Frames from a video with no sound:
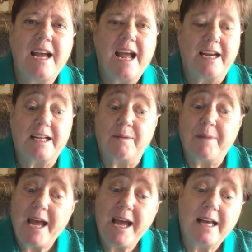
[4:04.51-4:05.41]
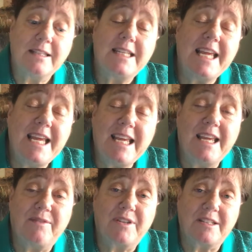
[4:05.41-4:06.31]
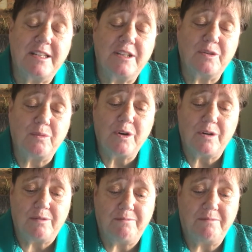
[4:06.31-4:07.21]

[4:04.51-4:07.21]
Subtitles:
and commands he gives us in his word.